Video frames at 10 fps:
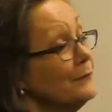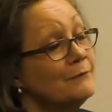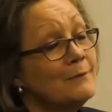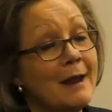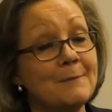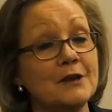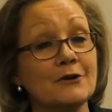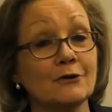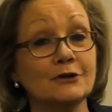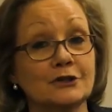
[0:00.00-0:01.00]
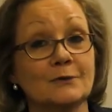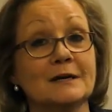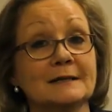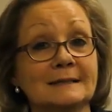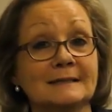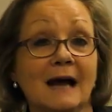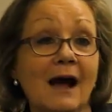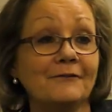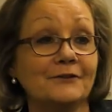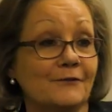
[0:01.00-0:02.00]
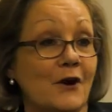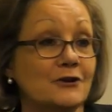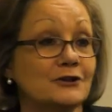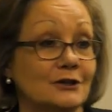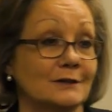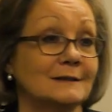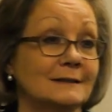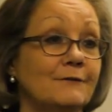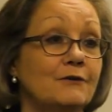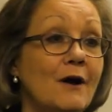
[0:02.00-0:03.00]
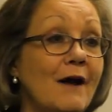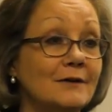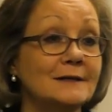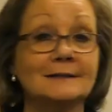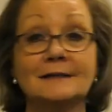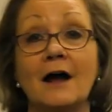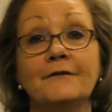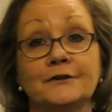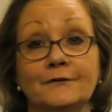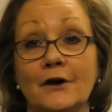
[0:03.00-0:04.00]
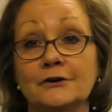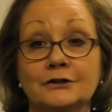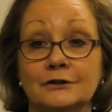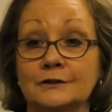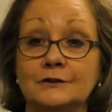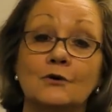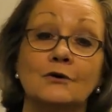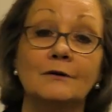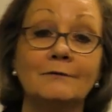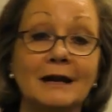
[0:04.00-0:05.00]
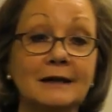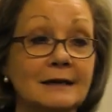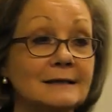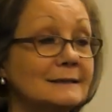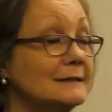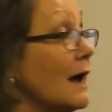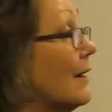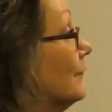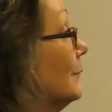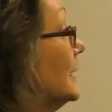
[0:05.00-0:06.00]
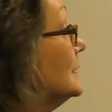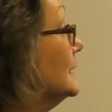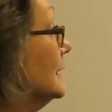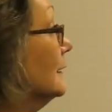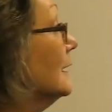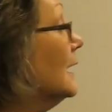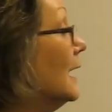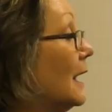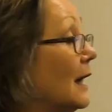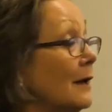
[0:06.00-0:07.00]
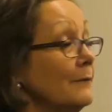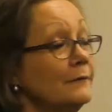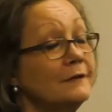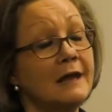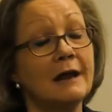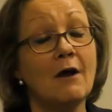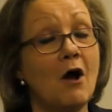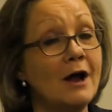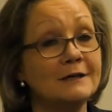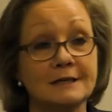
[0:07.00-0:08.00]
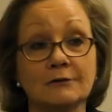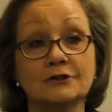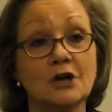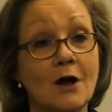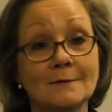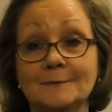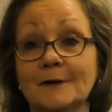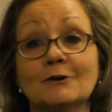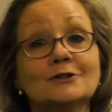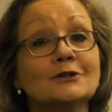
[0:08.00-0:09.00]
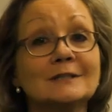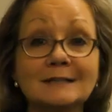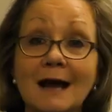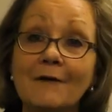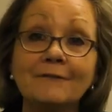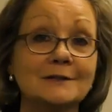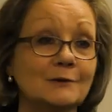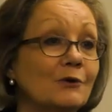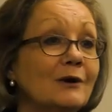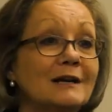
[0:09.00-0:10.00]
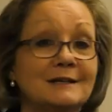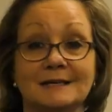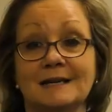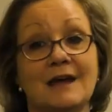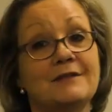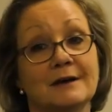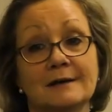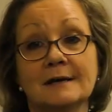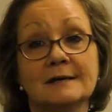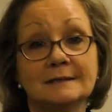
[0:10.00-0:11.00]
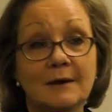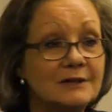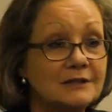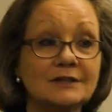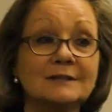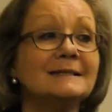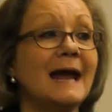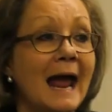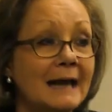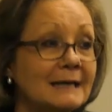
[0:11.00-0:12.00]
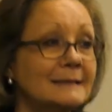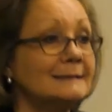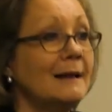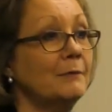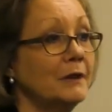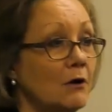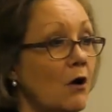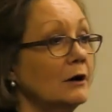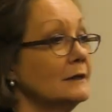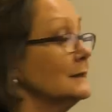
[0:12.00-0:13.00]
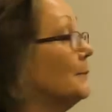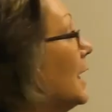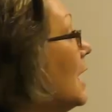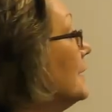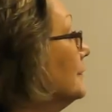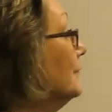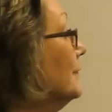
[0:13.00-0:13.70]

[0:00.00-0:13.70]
Maybe you could do it at staff devotions if you're having staff devotions or a regular staff meeting. They're ideal times because your staff is already together. So it's just adding something on as a part of